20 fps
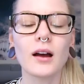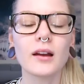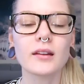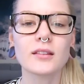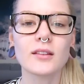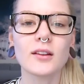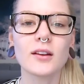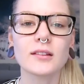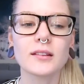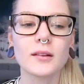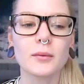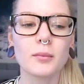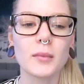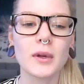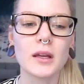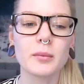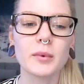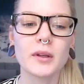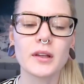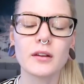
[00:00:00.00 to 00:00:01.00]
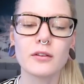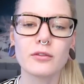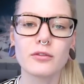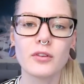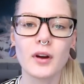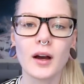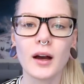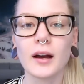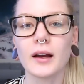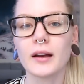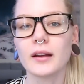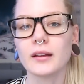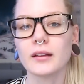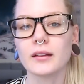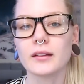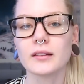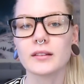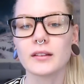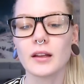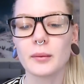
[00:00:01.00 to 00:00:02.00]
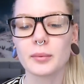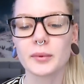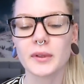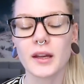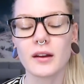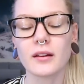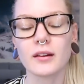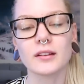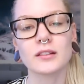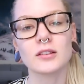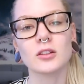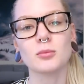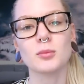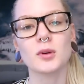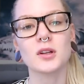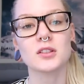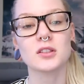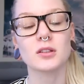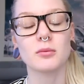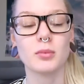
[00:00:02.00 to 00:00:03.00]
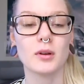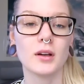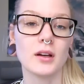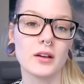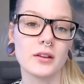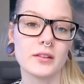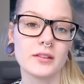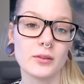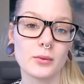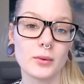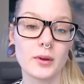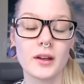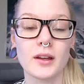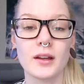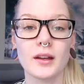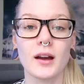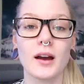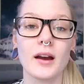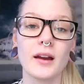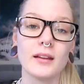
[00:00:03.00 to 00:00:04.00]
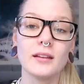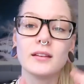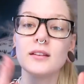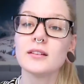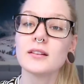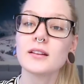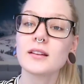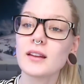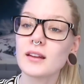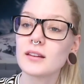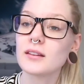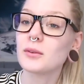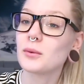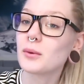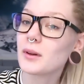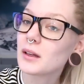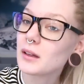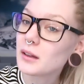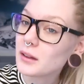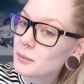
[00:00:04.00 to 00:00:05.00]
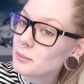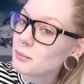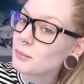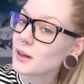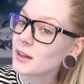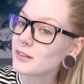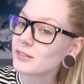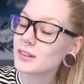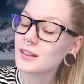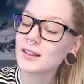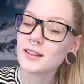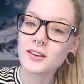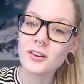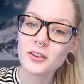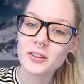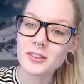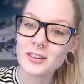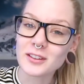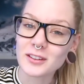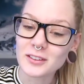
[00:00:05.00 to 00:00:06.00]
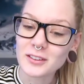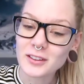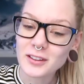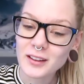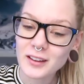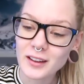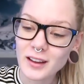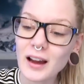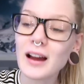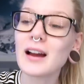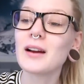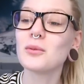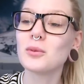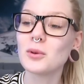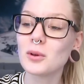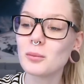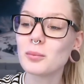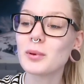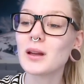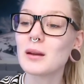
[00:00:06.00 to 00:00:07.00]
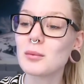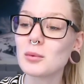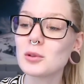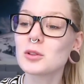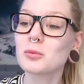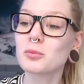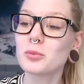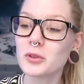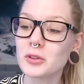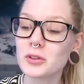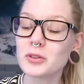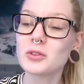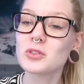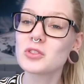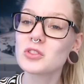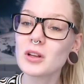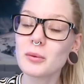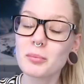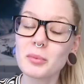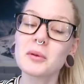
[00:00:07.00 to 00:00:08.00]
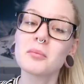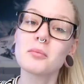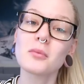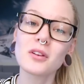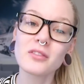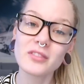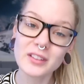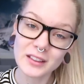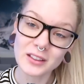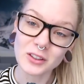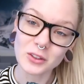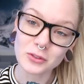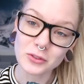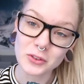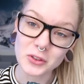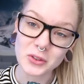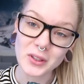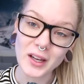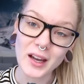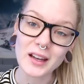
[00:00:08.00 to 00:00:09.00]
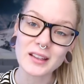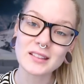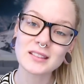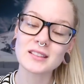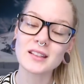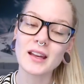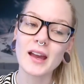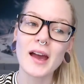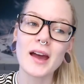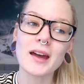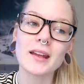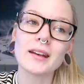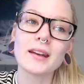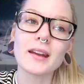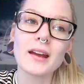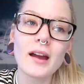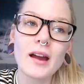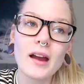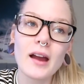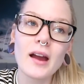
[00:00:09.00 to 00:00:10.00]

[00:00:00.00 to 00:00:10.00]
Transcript: I thought that maybe if I stop caring so much about the way I look and the way my videos look, I will be able to produce a bit more videos for you guys. And